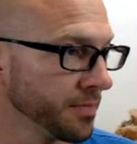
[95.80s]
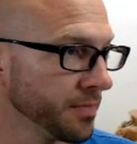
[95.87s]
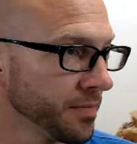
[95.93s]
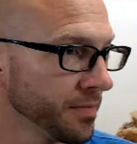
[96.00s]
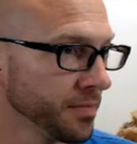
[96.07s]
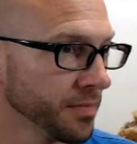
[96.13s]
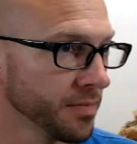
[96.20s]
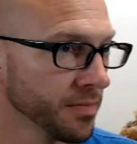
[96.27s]

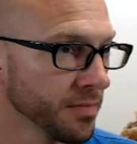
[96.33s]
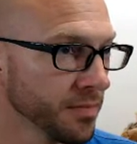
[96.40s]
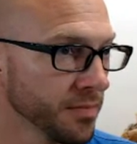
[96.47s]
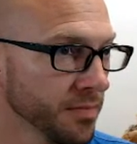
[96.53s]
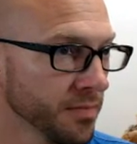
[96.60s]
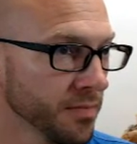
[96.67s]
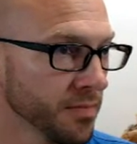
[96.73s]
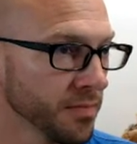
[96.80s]

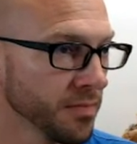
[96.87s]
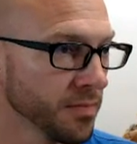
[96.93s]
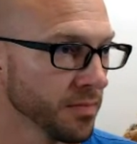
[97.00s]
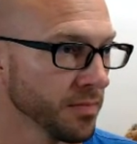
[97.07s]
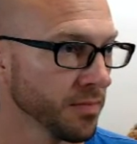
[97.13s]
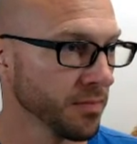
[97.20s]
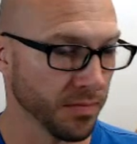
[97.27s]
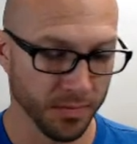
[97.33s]

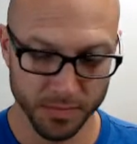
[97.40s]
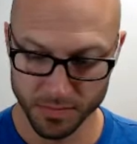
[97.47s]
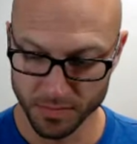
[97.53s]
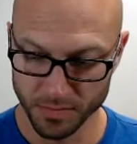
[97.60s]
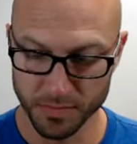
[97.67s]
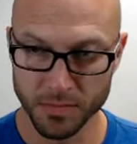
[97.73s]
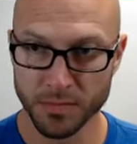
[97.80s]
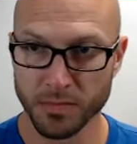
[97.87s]

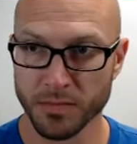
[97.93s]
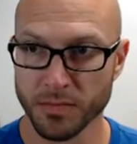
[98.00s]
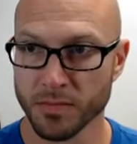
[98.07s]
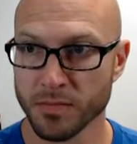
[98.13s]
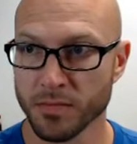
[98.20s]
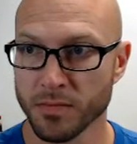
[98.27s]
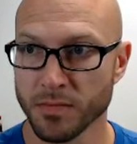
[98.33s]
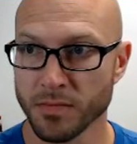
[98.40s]

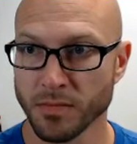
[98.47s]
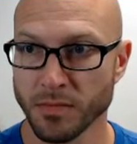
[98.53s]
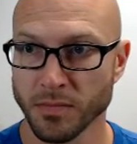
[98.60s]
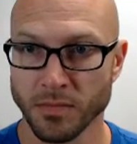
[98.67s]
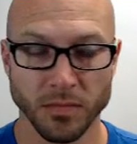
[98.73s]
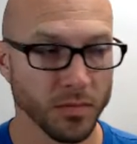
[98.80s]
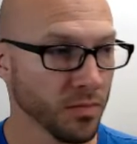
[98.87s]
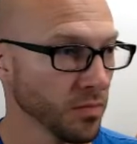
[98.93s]

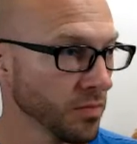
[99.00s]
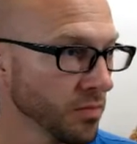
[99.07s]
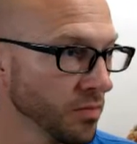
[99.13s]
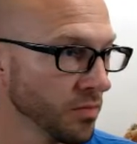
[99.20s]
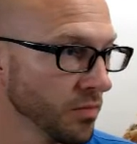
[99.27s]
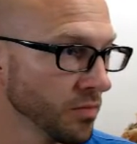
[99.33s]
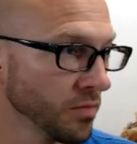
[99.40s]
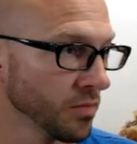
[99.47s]

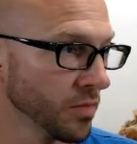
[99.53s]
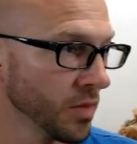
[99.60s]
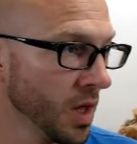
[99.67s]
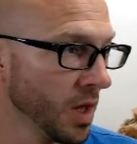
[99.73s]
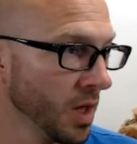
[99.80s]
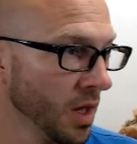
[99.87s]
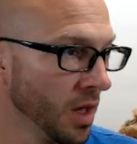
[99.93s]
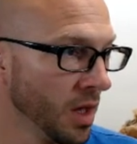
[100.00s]

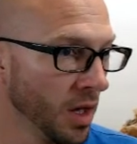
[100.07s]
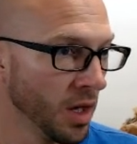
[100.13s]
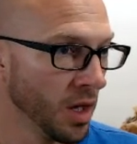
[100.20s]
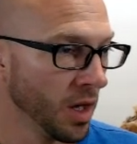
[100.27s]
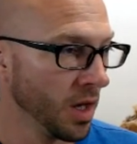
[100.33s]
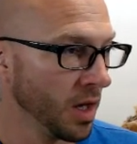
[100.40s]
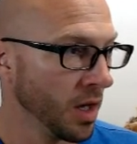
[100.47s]
Nothing is said.